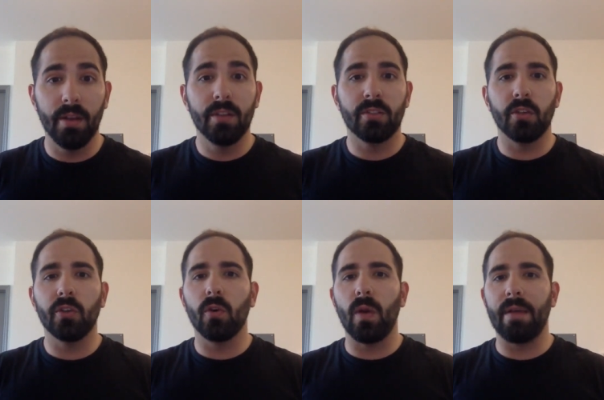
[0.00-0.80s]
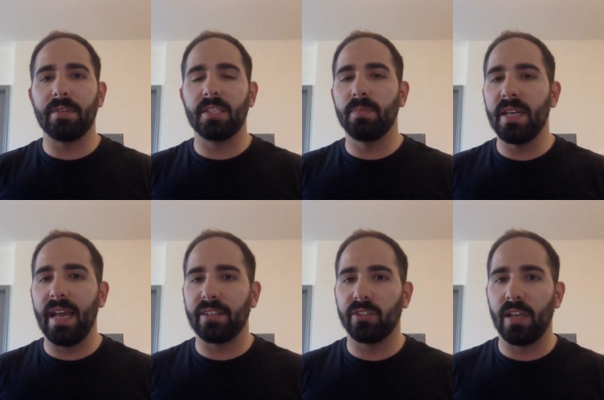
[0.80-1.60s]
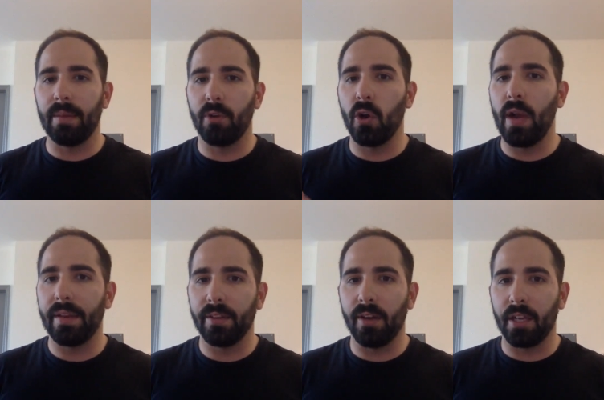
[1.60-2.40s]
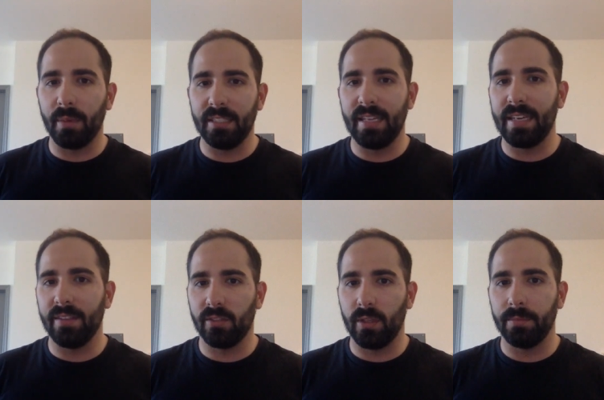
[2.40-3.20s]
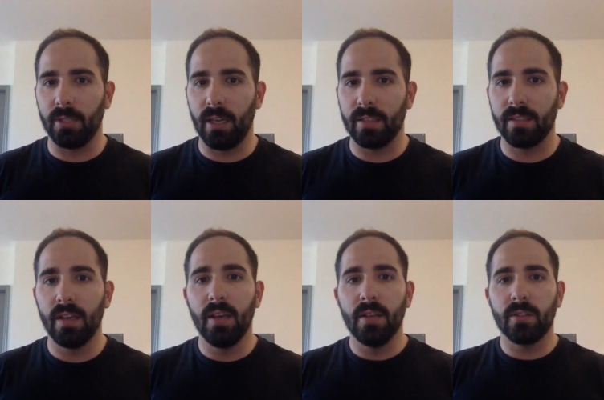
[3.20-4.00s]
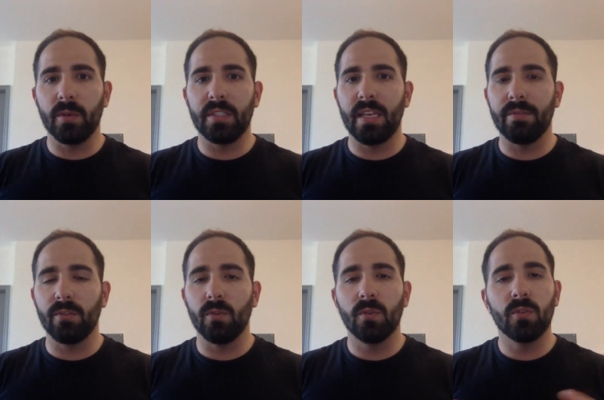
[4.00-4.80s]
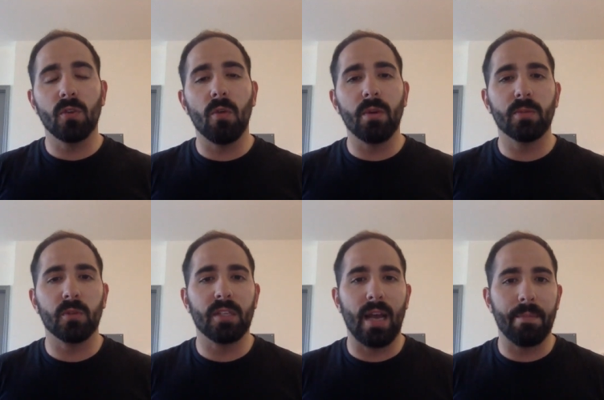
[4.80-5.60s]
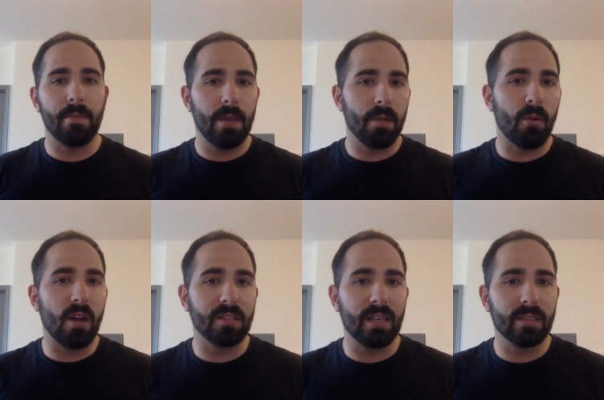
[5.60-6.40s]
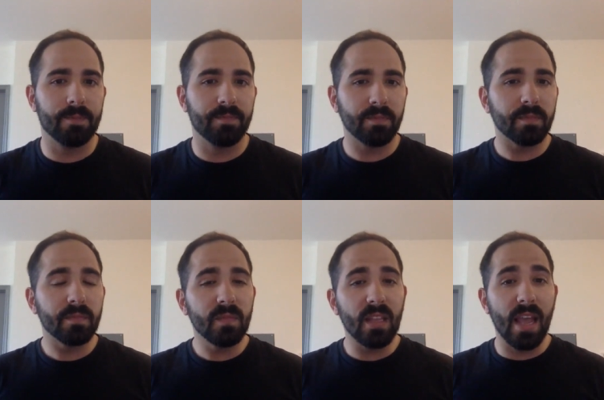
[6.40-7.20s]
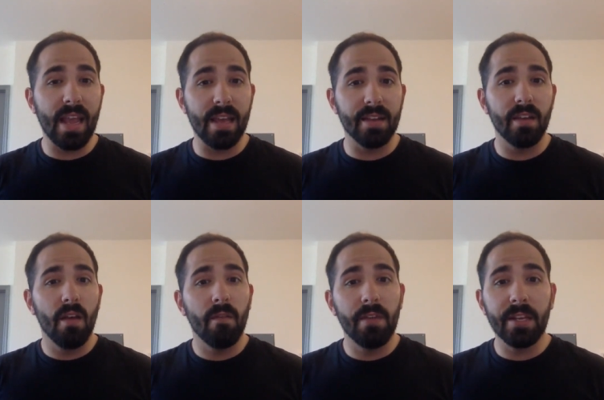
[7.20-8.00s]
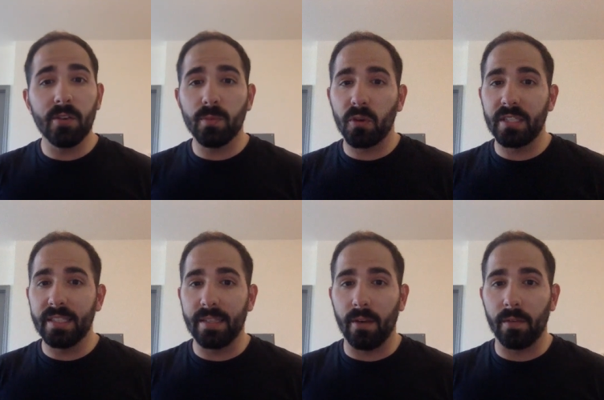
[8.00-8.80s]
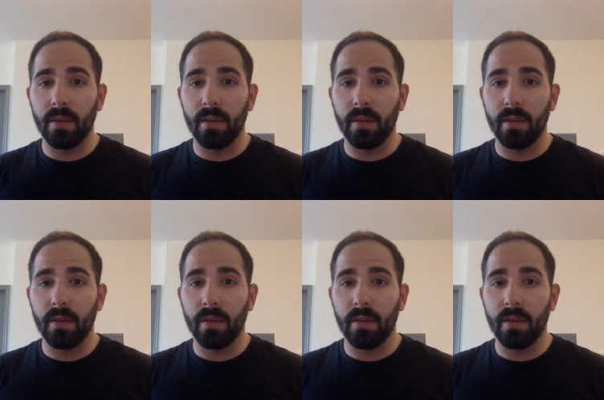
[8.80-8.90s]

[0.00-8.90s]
So you don't have to spend extra time creating the document and taking the screenshots. So it saves you so much more time in the process. And video is more detailed.